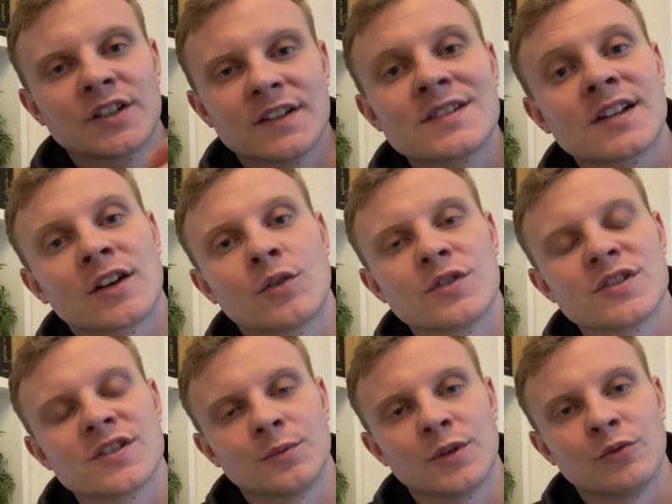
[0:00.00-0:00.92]
This is a course
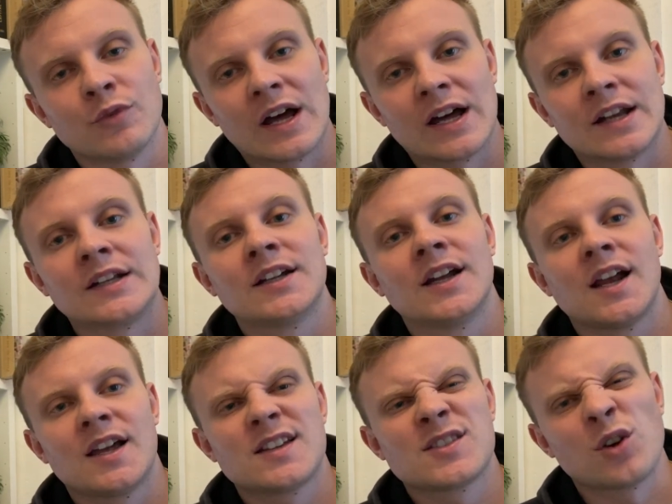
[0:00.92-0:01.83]
that we ran
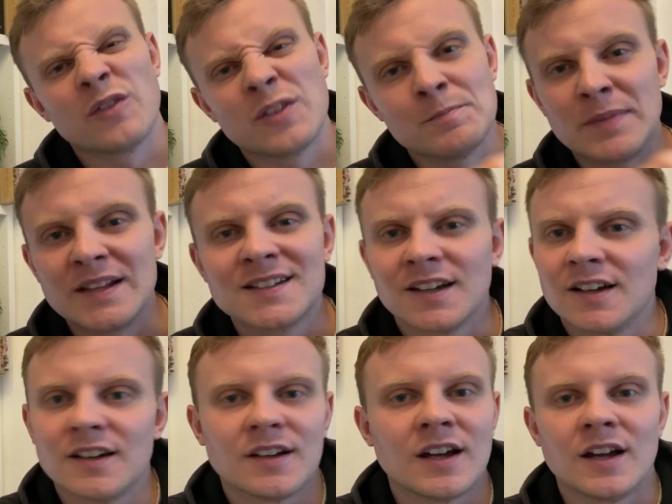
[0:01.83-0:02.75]
sort of in
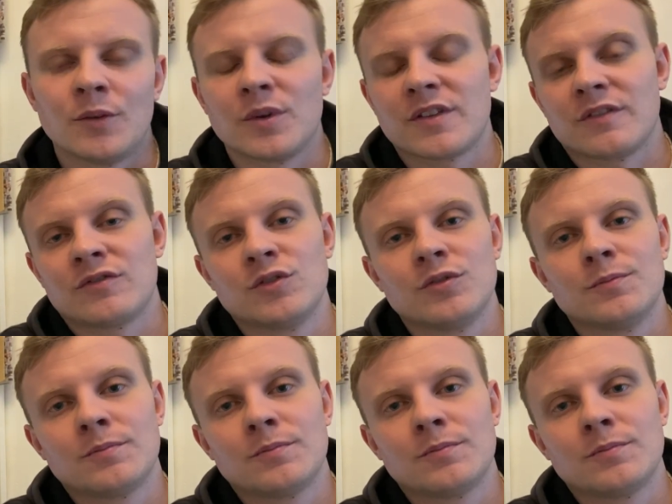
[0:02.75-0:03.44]
beta with a few